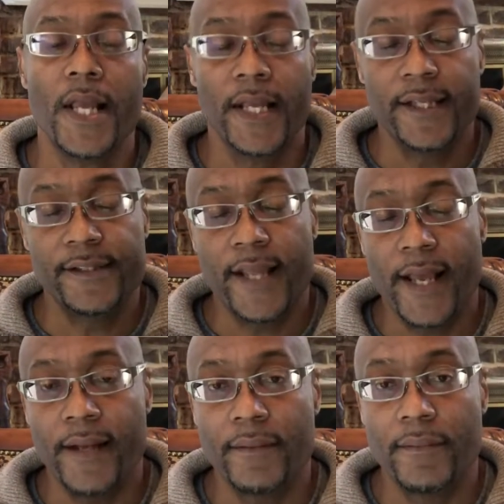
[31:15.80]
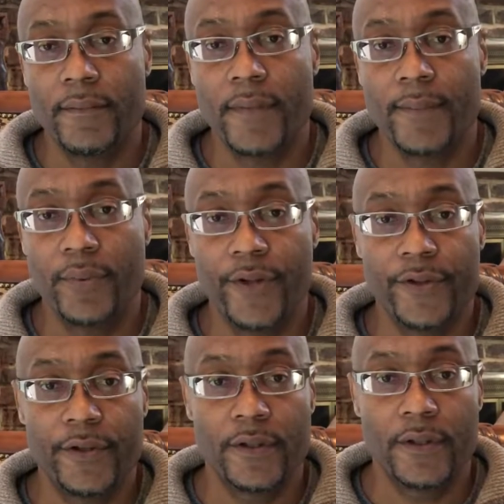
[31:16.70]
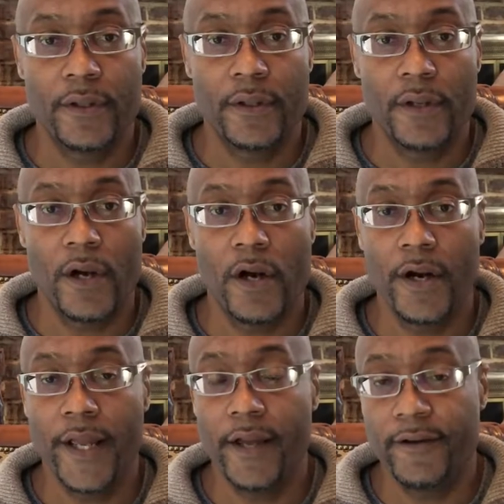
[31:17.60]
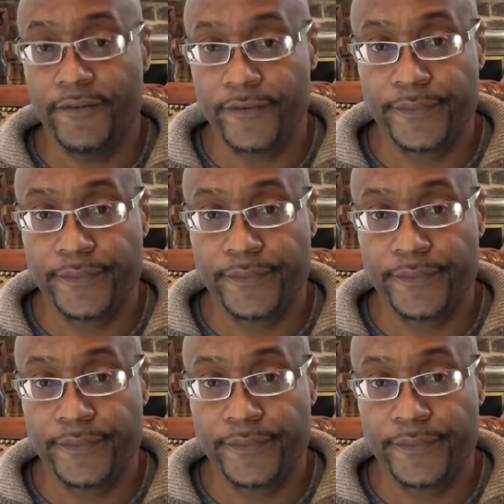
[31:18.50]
is that my brother RF,